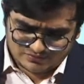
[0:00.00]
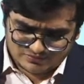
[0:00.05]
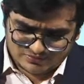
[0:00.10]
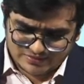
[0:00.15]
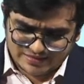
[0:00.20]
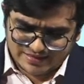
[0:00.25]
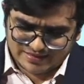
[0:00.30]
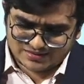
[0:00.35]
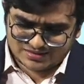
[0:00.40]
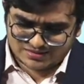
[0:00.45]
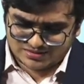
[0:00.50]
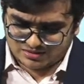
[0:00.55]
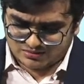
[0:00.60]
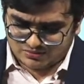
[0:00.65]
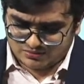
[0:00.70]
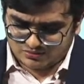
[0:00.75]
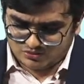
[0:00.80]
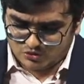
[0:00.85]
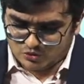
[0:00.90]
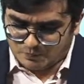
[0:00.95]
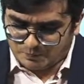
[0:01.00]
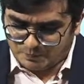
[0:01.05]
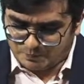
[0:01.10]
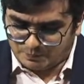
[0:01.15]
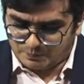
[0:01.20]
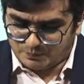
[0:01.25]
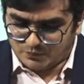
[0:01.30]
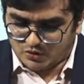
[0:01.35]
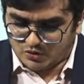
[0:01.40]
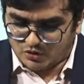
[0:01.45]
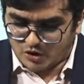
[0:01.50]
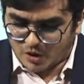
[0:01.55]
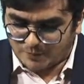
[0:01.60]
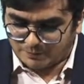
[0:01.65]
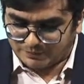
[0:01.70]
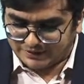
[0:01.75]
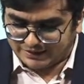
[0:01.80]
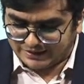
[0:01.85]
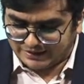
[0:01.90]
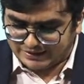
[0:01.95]
Next,
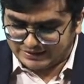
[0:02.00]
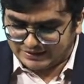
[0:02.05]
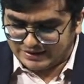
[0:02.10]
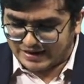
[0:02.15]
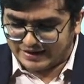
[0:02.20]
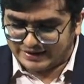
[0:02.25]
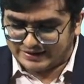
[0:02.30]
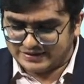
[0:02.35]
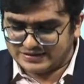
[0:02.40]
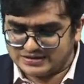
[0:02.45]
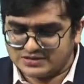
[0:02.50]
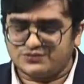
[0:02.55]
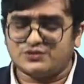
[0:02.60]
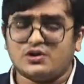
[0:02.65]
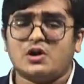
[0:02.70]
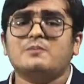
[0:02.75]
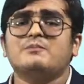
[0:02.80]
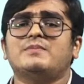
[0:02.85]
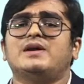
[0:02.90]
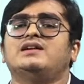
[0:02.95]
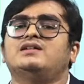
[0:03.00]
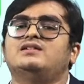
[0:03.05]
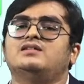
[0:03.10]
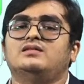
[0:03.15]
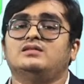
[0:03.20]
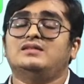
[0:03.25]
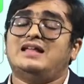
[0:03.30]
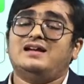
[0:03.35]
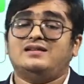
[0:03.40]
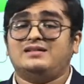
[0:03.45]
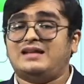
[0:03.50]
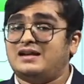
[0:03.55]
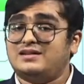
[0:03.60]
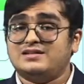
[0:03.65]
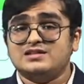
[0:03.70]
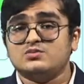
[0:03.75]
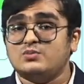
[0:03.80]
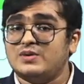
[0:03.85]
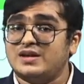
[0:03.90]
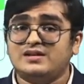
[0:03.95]
obtain guidance from mentor. That
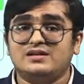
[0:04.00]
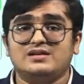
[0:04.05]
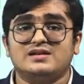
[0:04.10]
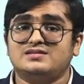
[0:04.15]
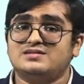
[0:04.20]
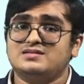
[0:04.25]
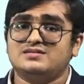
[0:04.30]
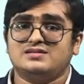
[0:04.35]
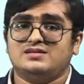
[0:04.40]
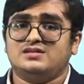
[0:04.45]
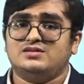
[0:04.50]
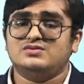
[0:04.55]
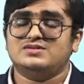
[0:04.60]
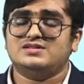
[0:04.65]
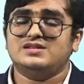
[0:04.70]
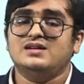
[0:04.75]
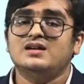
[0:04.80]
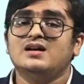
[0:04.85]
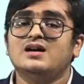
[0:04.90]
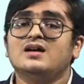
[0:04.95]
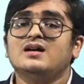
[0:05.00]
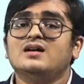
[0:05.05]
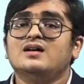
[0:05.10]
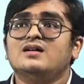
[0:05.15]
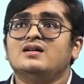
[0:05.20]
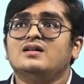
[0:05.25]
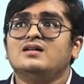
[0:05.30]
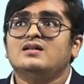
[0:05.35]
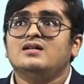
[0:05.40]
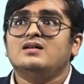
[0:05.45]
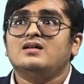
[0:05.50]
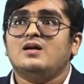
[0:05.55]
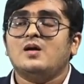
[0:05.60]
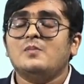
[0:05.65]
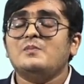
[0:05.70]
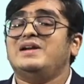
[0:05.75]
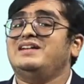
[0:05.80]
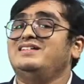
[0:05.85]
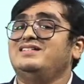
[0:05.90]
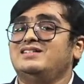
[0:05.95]
is very necessary. You see, a
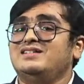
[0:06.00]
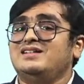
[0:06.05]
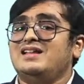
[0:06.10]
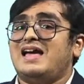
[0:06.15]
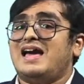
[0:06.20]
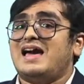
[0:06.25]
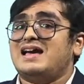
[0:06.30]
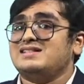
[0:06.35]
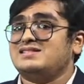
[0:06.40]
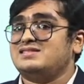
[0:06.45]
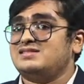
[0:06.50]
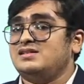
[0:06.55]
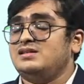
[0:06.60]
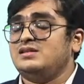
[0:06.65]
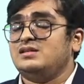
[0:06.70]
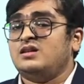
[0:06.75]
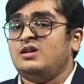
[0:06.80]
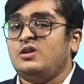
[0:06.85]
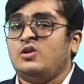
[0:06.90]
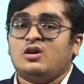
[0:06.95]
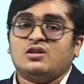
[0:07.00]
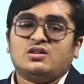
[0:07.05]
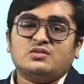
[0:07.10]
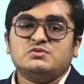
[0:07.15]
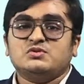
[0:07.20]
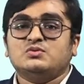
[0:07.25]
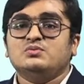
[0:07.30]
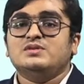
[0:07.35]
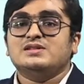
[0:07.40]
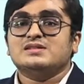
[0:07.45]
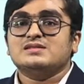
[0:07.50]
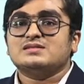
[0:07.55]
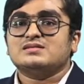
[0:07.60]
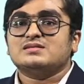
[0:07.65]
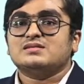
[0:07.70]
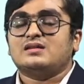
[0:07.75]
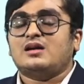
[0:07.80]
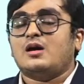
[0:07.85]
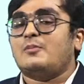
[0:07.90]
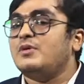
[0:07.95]
mentor has seen a lot of students
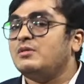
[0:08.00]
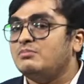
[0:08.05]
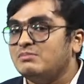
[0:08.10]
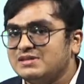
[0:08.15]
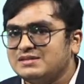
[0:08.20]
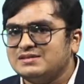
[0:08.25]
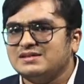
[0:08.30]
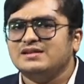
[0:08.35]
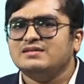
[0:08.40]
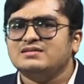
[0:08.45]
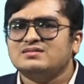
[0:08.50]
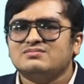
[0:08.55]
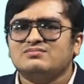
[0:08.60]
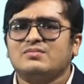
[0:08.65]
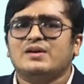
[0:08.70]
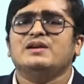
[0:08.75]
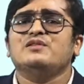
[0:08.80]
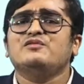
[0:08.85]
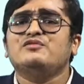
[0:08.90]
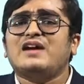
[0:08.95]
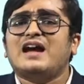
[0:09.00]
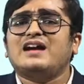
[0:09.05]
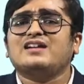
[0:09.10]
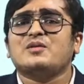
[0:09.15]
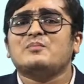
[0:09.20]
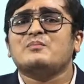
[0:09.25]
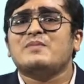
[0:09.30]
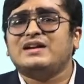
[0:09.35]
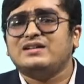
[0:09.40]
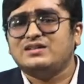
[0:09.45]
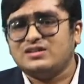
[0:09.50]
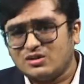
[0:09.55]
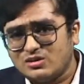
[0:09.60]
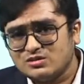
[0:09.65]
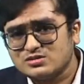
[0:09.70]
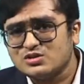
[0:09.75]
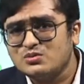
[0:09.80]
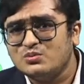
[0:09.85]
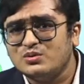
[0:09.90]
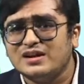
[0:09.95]
commit mistakes. In fact, a mentor
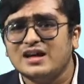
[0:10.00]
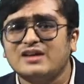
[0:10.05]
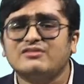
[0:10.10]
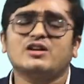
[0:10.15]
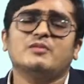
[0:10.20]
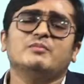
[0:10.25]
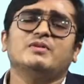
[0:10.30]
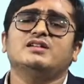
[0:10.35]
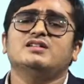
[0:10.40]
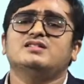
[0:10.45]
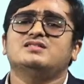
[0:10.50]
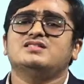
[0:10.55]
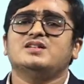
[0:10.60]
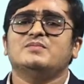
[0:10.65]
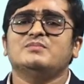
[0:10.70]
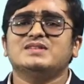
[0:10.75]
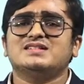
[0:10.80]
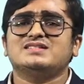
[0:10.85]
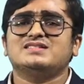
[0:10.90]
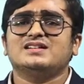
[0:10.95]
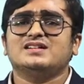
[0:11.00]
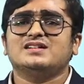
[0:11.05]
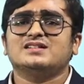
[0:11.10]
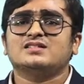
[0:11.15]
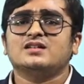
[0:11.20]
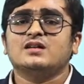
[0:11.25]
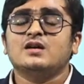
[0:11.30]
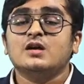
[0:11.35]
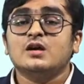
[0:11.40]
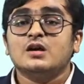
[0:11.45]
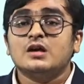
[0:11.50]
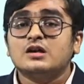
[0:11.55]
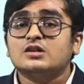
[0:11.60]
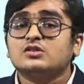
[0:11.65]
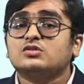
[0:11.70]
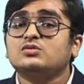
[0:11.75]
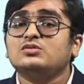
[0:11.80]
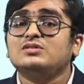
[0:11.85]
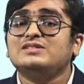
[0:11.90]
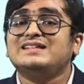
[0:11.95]
also would have committed some mistakes.
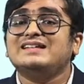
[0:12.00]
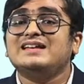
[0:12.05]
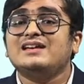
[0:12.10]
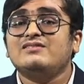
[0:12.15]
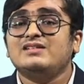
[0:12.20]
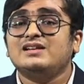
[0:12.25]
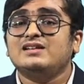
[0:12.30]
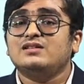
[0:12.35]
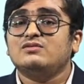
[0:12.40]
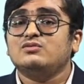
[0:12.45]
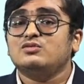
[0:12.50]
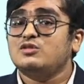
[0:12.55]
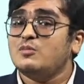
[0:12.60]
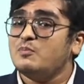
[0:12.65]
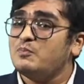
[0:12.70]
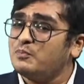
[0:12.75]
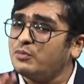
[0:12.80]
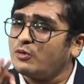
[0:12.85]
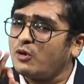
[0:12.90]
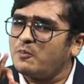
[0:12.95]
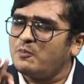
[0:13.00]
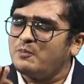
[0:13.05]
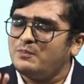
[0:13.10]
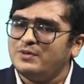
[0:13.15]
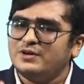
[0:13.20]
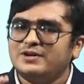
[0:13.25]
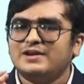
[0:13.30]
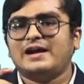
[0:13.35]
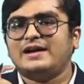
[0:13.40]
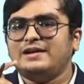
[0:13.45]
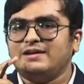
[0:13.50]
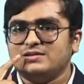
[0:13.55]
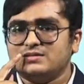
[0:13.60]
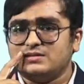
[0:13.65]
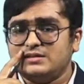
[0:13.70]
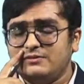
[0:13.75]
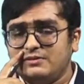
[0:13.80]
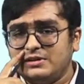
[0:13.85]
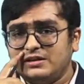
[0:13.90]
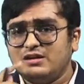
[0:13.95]
So they will give you the proper guidance.
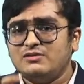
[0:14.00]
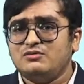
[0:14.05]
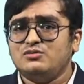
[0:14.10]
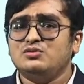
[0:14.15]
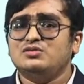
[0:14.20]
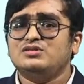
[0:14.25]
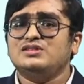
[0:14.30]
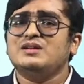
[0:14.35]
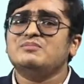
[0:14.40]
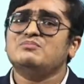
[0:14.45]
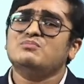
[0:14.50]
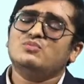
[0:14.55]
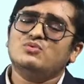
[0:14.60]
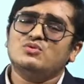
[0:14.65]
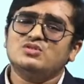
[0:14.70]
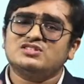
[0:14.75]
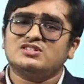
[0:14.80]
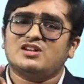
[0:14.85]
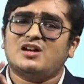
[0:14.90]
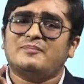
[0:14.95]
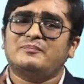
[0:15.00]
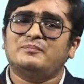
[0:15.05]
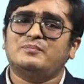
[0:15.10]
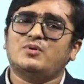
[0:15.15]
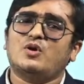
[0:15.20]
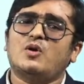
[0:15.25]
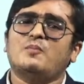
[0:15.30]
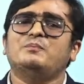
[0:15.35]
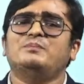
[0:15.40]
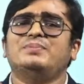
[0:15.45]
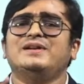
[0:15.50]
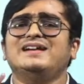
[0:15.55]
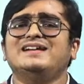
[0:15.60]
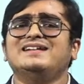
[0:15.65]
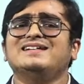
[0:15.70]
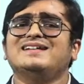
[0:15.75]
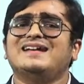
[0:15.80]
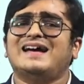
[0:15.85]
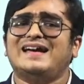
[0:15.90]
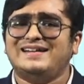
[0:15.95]
They will give you the most
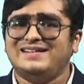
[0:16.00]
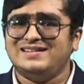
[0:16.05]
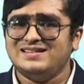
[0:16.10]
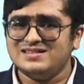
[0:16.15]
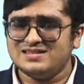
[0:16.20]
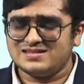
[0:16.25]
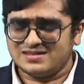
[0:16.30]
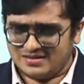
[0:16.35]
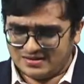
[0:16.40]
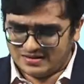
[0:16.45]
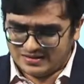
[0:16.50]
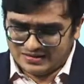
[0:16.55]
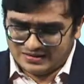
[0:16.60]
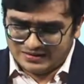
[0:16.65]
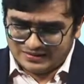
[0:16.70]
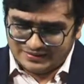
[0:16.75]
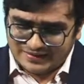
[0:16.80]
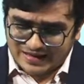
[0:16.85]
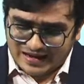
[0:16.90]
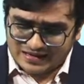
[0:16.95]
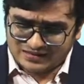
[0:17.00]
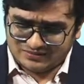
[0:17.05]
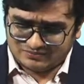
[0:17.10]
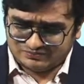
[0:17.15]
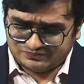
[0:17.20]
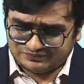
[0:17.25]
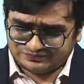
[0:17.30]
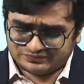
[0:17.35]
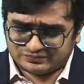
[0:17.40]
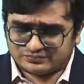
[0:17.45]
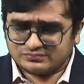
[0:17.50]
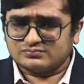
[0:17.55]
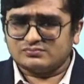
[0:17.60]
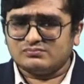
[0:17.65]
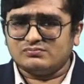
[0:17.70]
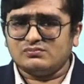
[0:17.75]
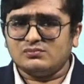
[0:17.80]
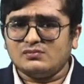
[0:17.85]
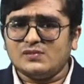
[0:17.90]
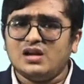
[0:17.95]
appropriate guidance that
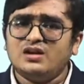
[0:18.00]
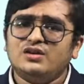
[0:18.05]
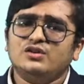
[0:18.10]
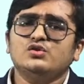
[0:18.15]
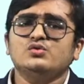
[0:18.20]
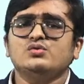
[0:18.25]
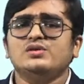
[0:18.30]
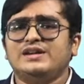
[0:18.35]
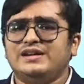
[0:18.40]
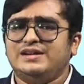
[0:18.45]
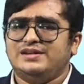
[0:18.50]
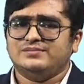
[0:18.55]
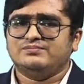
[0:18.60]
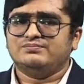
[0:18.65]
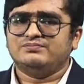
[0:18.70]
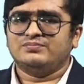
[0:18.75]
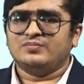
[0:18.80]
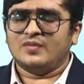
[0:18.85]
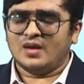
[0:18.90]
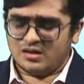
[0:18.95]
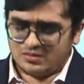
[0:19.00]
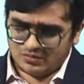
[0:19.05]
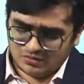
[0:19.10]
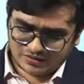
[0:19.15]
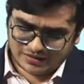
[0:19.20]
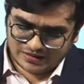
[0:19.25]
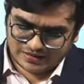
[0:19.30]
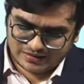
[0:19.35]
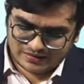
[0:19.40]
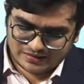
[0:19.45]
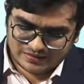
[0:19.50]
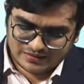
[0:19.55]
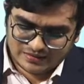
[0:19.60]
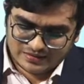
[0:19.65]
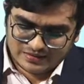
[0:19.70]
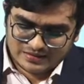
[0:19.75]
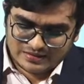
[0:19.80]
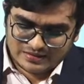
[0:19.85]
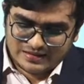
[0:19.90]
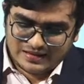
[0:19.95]
you need. Okay,
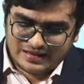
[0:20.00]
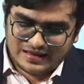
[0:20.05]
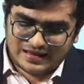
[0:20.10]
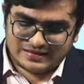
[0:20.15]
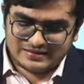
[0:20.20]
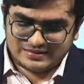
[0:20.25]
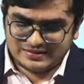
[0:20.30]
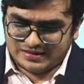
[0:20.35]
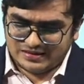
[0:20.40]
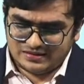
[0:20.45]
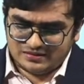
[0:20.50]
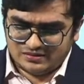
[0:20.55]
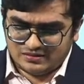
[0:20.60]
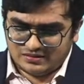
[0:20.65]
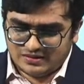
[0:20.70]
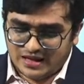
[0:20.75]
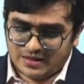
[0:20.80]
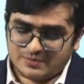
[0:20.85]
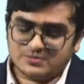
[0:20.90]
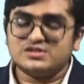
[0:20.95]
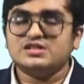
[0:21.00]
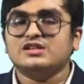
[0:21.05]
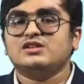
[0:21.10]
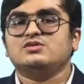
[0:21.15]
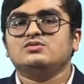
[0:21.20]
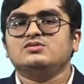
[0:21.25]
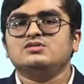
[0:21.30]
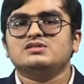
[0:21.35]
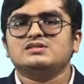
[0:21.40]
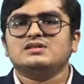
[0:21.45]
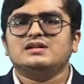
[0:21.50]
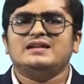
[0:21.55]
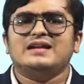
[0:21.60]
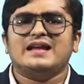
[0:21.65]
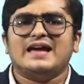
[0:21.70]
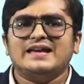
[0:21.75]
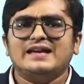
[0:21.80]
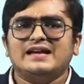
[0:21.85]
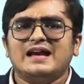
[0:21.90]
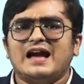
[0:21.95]
and then MCQs,
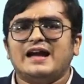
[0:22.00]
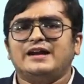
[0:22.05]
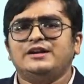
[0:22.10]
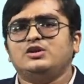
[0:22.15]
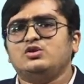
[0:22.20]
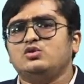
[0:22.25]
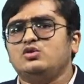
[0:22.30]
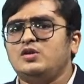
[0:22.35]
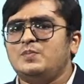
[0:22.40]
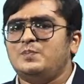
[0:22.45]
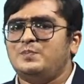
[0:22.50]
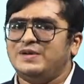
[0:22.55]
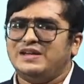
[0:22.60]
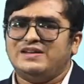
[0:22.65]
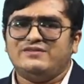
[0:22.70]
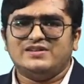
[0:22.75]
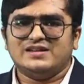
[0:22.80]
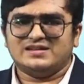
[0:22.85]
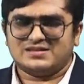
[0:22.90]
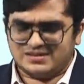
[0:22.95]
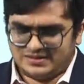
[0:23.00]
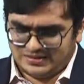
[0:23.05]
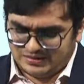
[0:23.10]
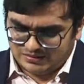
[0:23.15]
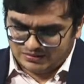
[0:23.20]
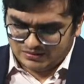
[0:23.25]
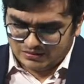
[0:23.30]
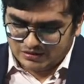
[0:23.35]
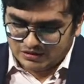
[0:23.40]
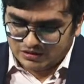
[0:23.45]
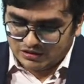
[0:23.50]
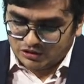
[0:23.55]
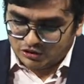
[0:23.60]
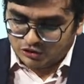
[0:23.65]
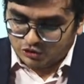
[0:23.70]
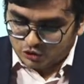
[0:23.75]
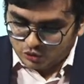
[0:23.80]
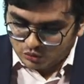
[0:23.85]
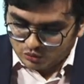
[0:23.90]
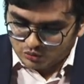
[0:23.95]
like I told previously,
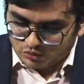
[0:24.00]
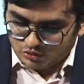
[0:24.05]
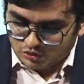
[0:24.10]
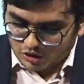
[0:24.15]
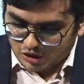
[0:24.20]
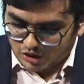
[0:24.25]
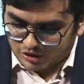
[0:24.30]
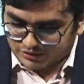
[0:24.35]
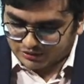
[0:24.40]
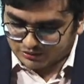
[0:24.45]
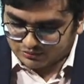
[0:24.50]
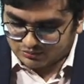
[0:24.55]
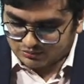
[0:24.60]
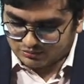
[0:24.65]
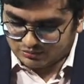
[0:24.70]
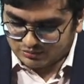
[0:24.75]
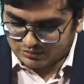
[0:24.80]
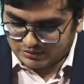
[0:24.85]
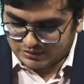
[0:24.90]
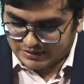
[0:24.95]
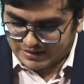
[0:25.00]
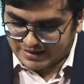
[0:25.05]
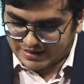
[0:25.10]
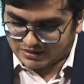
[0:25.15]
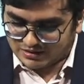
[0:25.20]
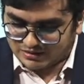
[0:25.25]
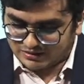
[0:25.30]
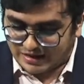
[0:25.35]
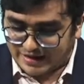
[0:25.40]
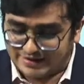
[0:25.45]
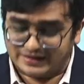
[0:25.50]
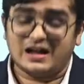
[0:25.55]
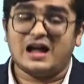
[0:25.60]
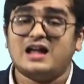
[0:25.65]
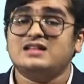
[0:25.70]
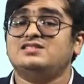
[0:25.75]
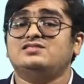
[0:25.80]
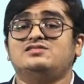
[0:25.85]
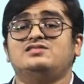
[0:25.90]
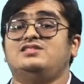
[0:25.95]
do not I
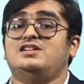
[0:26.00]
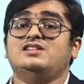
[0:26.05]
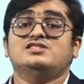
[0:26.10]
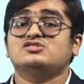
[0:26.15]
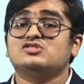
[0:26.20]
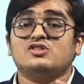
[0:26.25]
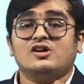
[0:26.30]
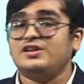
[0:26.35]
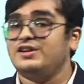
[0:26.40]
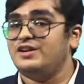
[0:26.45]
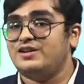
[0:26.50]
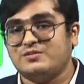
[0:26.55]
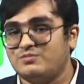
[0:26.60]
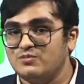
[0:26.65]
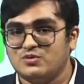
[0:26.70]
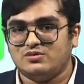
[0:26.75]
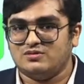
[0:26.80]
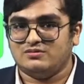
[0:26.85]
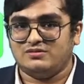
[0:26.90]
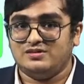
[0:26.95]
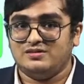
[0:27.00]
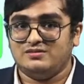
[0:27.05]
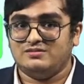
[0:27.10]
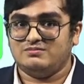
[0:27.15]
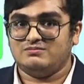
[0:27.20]
can't stress on it more.